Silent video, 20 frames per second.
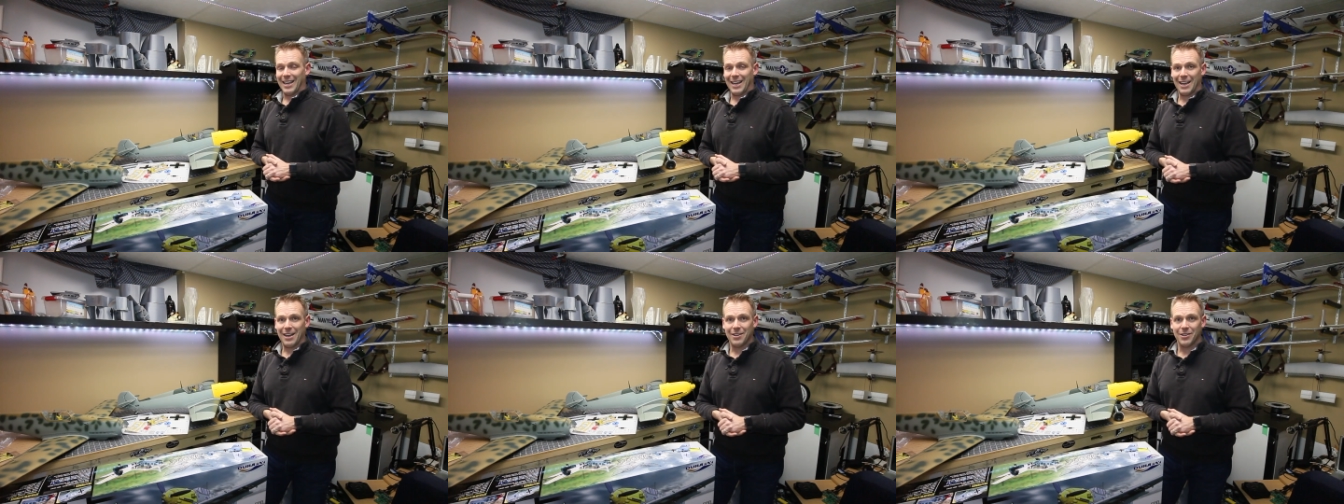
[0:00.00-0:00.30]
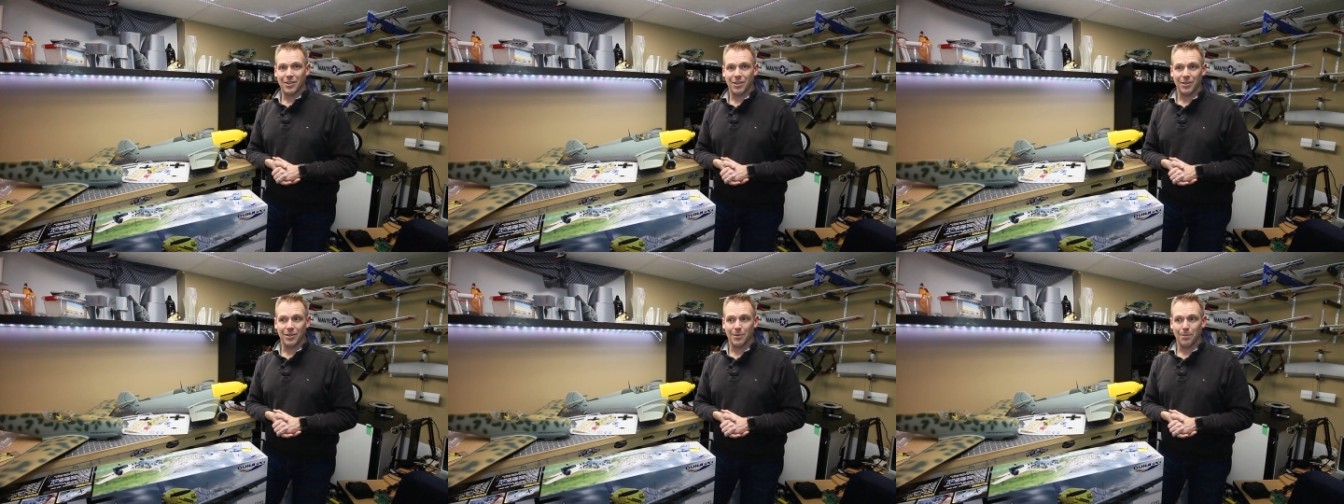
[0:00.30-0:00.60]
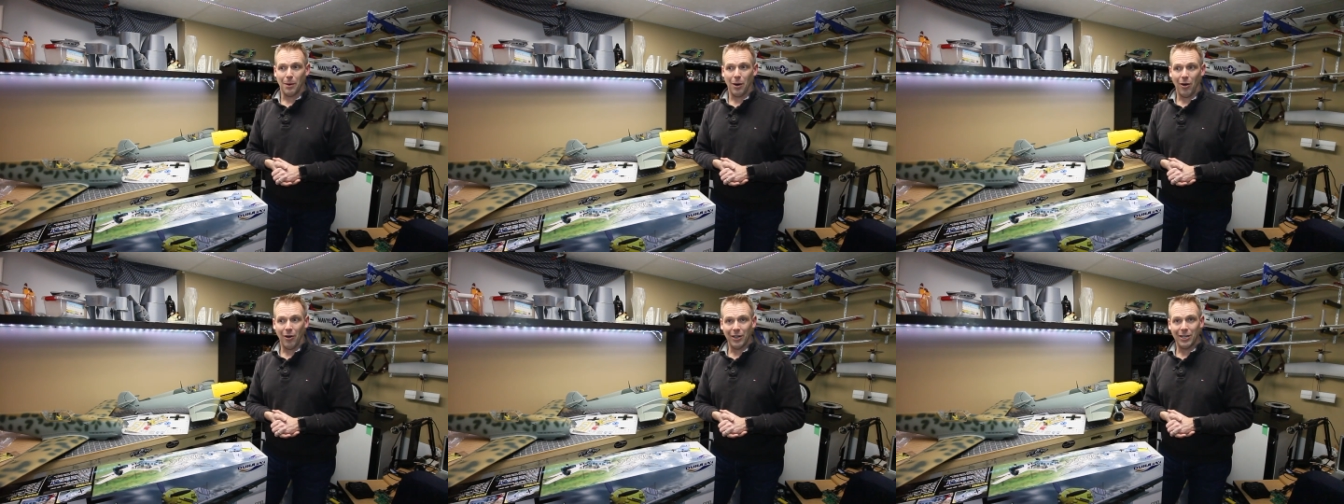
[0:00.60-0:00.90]
land on the
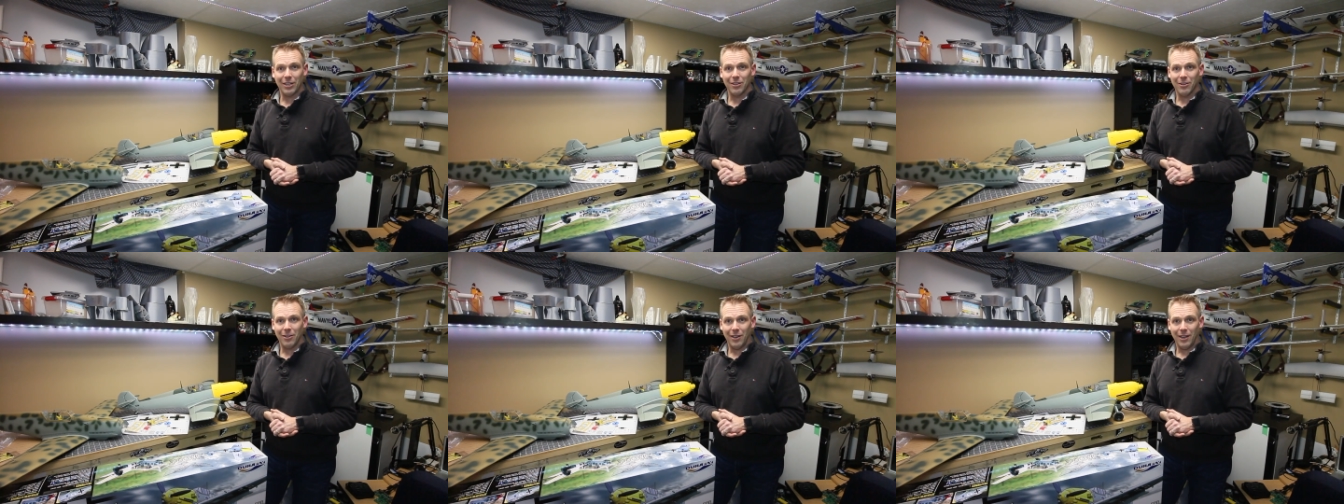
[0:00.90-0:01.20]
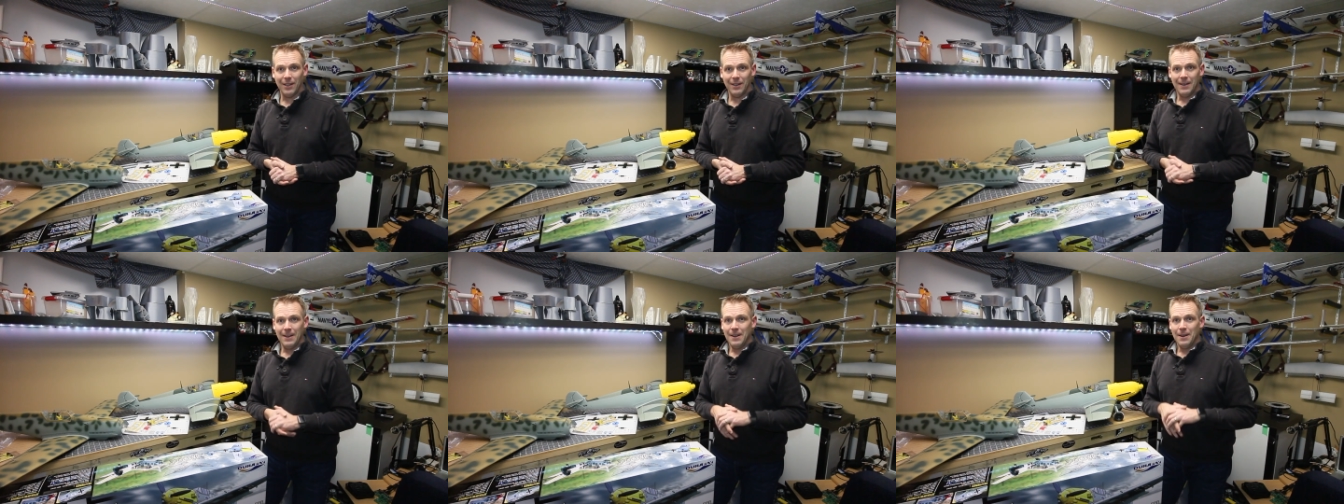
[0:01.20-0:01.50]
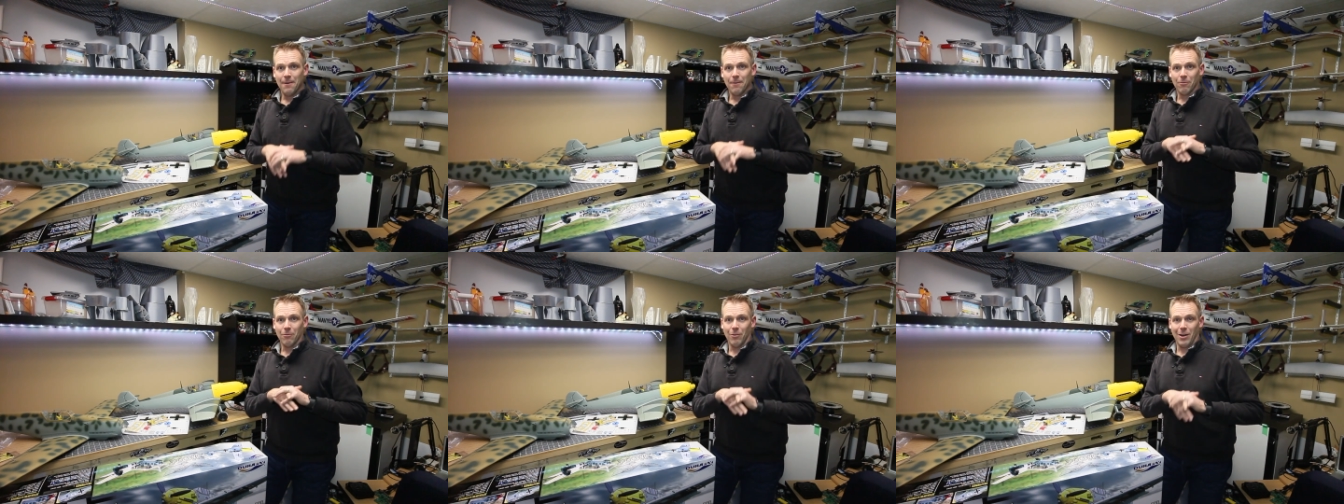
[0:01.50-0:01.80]
parking lot,
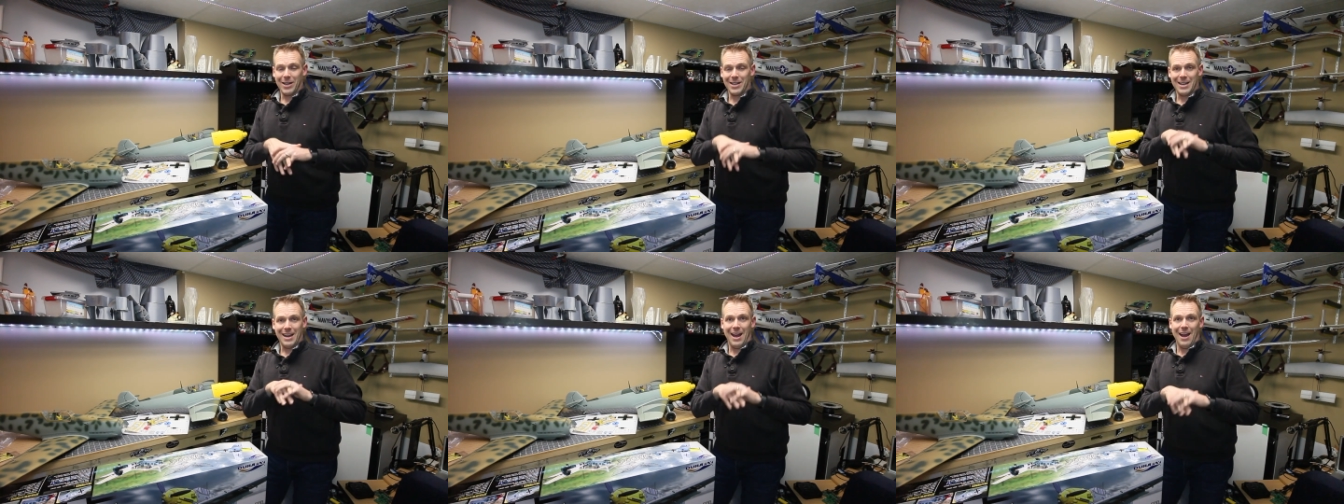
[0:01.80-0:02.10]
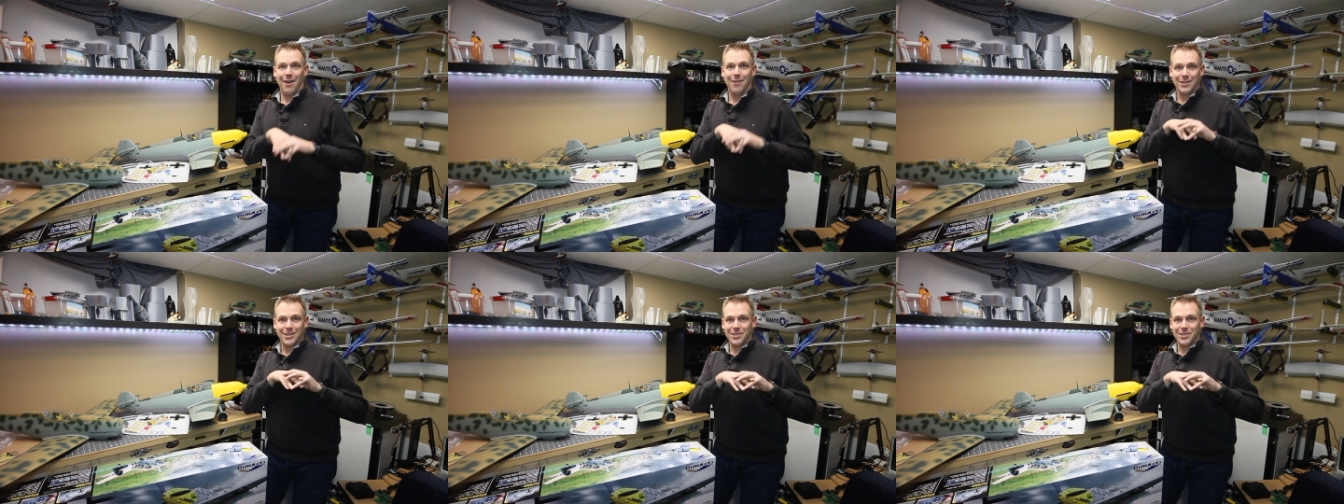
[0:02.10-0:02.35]
right now